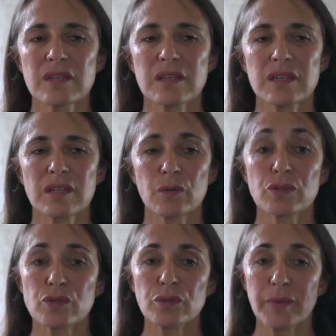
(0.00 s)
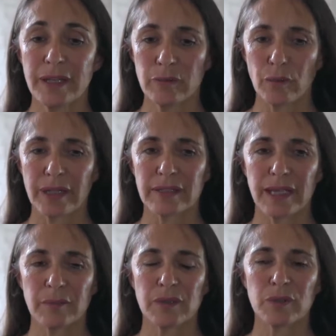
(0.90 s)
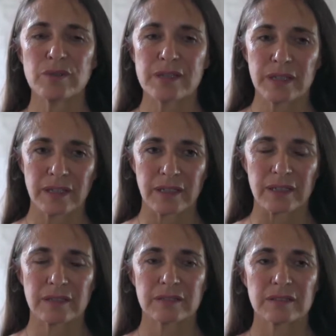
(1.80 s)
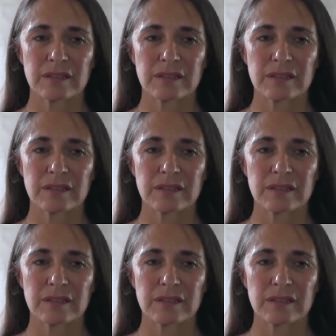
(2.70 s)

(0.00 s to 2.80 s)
And there were two men in white lab coats and he.